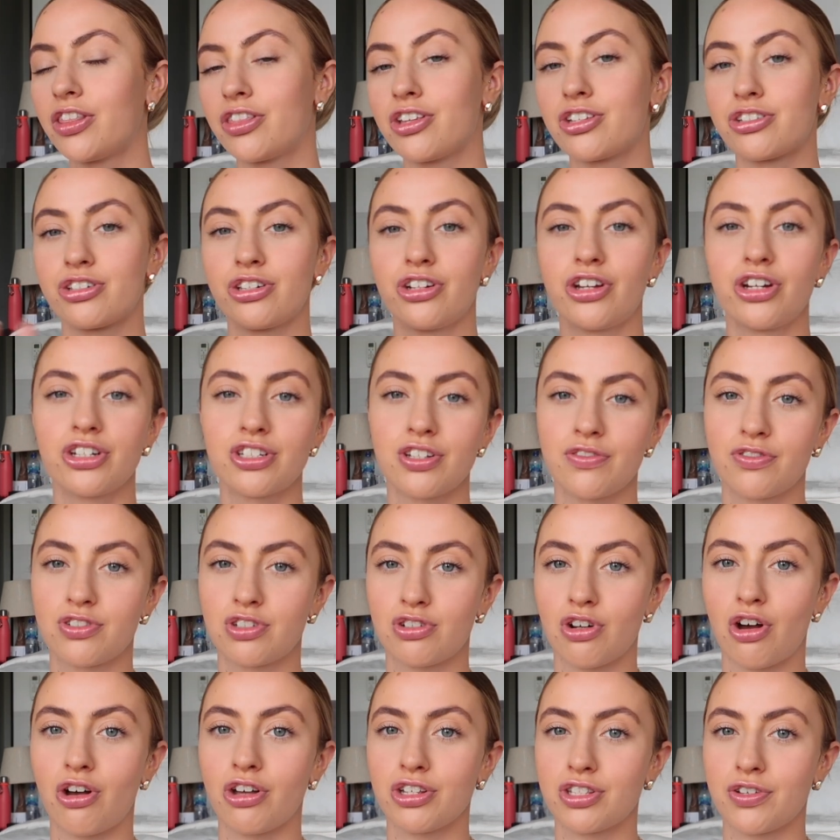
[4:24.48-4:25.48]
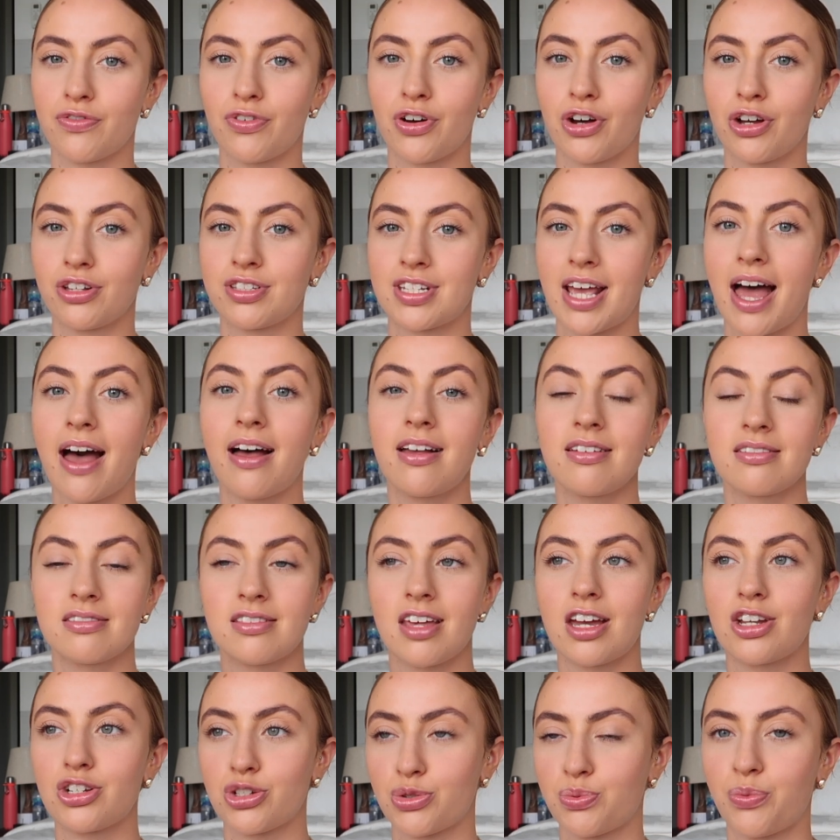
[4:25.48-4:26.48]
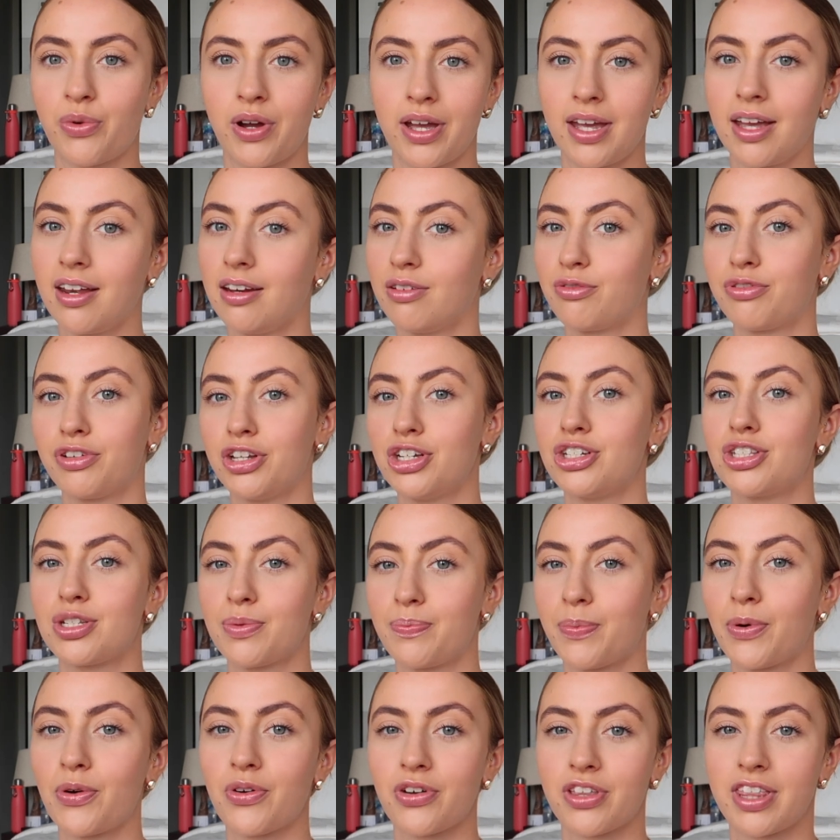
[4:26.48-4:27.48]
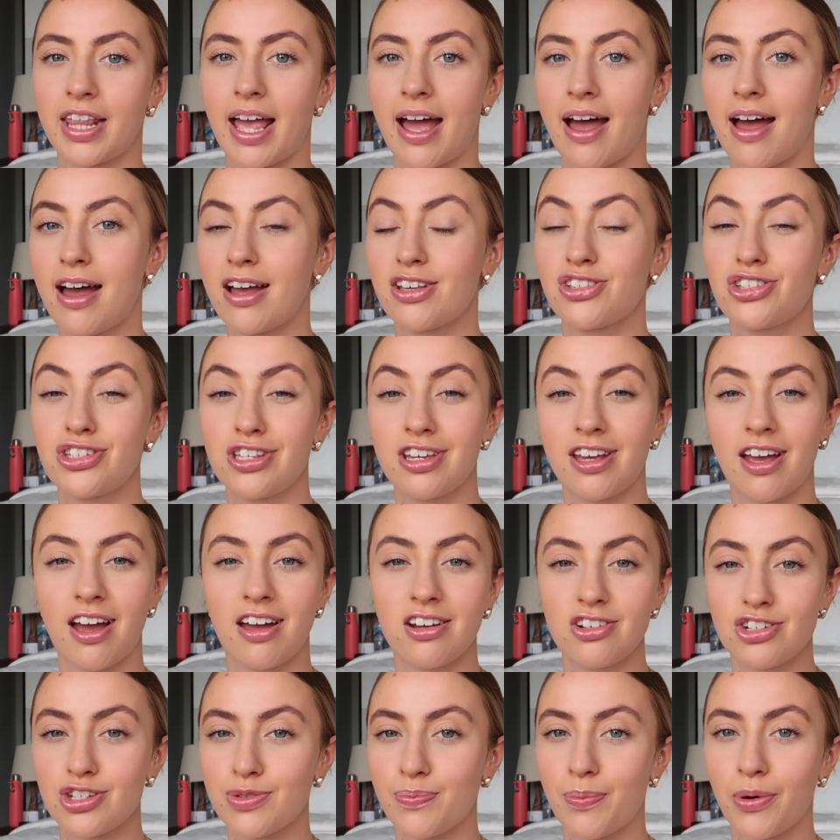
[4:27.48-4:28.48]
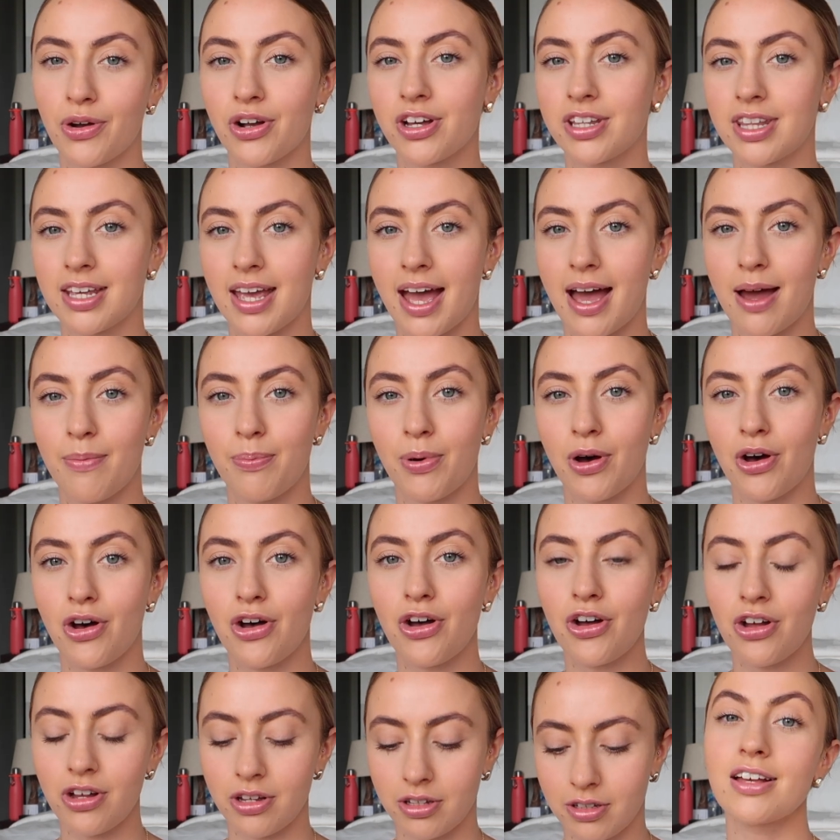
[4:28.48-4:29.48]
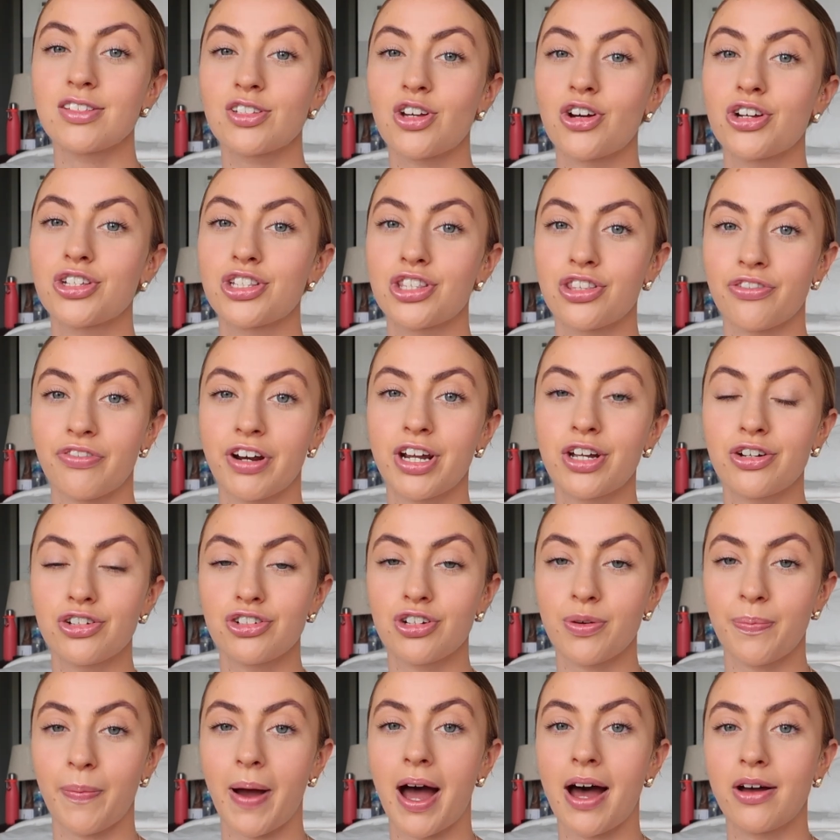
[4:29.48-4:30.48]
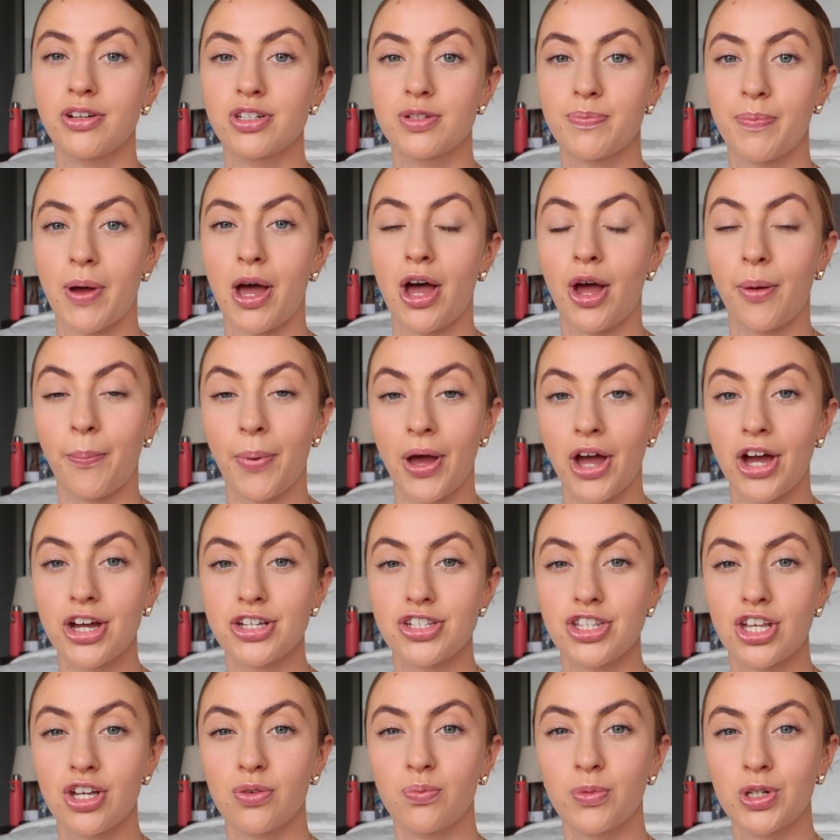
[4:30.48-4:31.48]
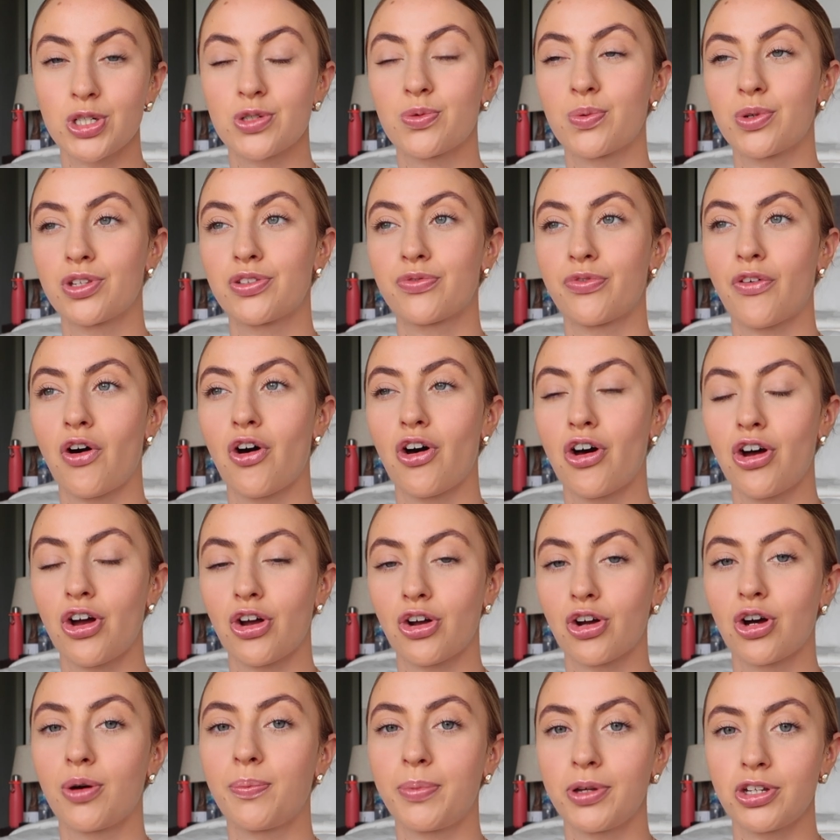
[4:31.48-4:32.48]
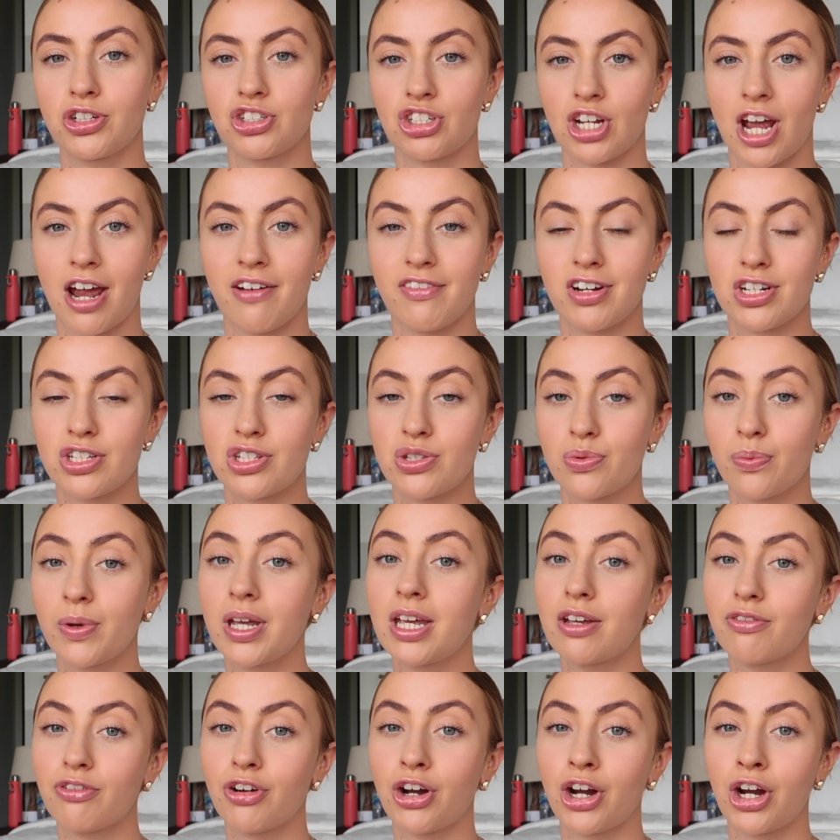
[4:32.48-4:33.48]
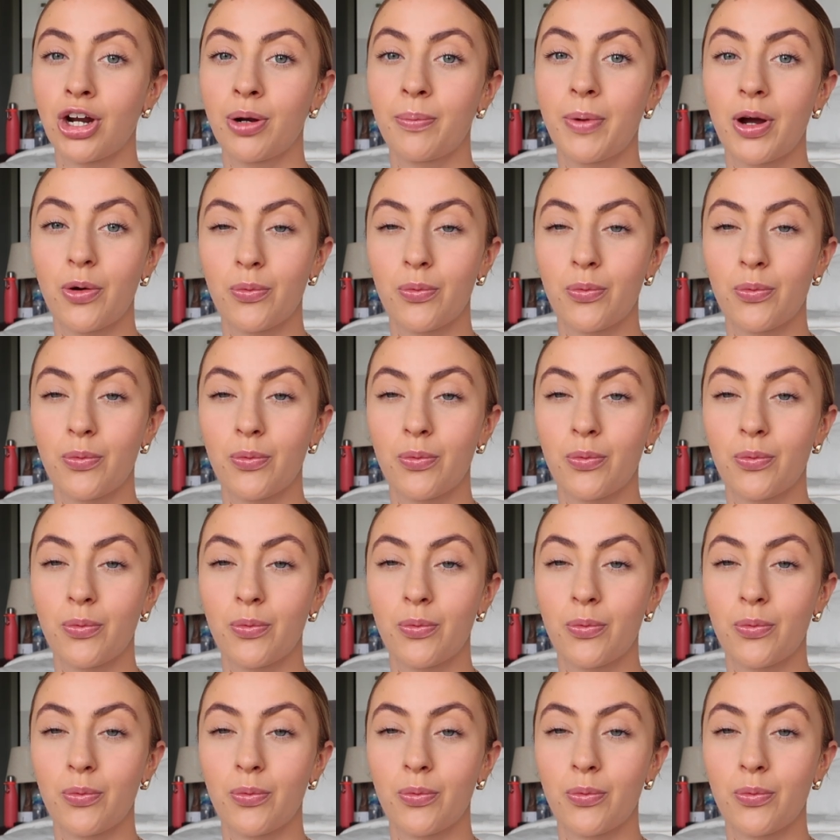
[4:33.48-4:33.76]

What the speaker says: there's loads of stalls of hotels that are just waiting for you to book there, so you can just book at the airport. Ours cost £300 per person, which was for a couple sharing a suite room,